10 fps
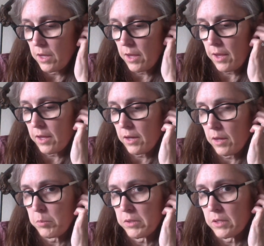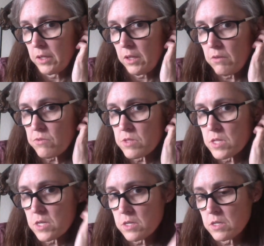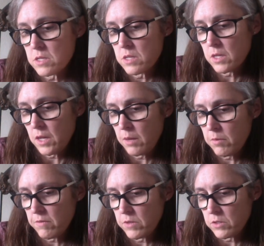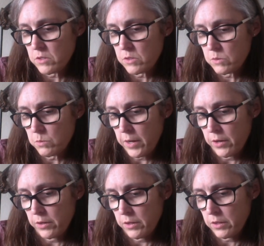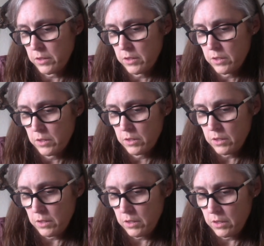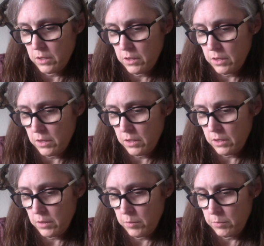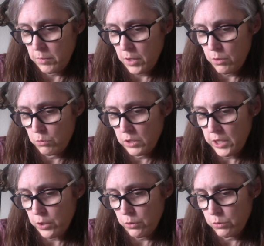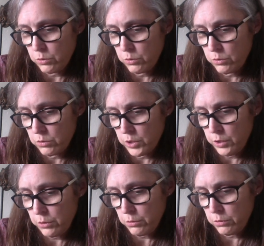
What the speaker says: I believe the name of the sweater, Linho. Linho?